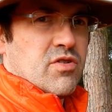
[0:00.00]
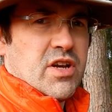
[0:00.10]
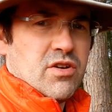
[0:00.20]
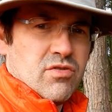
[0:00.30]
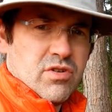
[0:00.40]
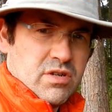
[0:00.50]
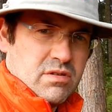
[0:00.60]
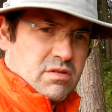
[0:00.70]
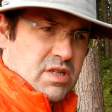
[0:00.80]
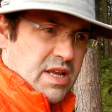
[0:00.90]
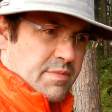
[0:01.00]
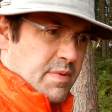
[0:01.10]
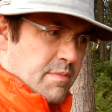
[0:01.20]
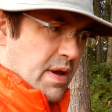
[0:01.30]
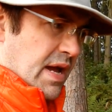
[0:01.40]
300
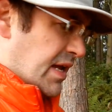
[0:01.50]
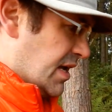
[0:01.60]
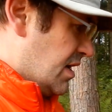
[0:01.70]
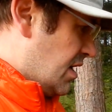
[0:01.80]
sleeping bag,